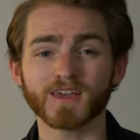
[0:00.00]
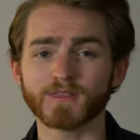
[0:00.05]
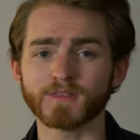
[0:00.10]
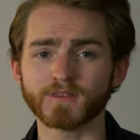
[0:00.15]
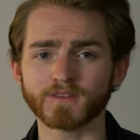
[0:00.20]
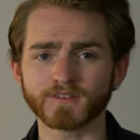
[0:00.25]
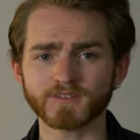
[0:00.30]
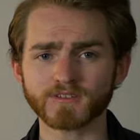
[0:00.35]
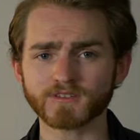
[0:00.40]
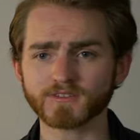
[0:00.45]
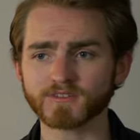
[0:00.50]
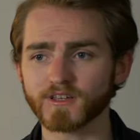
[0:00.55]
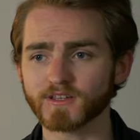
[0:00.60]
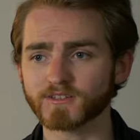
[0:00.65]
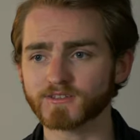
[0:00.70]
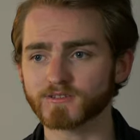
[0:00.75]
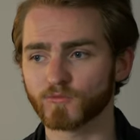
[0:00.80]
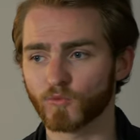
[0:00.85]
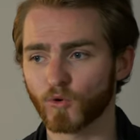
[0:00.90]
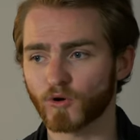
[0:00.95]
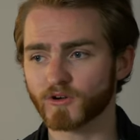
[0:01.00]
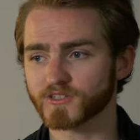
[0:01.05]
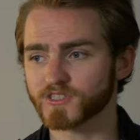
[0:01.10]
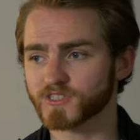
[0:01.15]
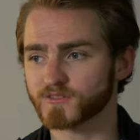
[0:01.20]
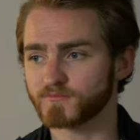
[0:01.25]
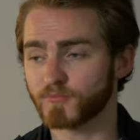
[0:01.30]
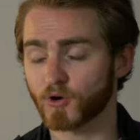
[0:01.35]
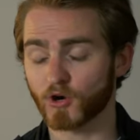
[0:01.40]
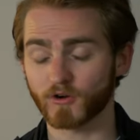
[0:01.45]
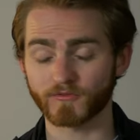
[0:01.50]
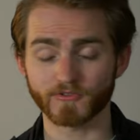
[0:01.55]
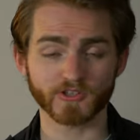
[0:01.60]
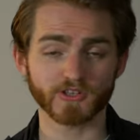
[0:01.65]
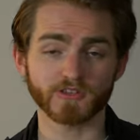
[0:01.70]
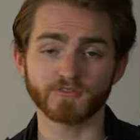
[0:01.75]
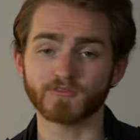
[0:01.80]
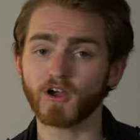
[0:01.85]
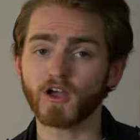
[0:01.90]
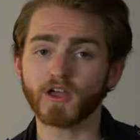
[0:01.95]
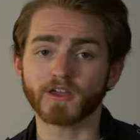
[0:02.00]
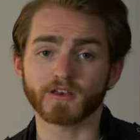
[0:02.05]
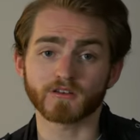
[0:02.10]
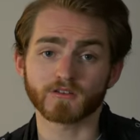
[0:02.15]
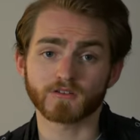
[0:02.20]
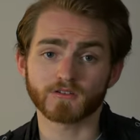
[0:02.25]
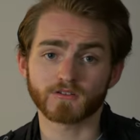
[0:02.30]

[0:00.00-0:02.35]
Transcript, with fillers: the 6S works perfectly fine.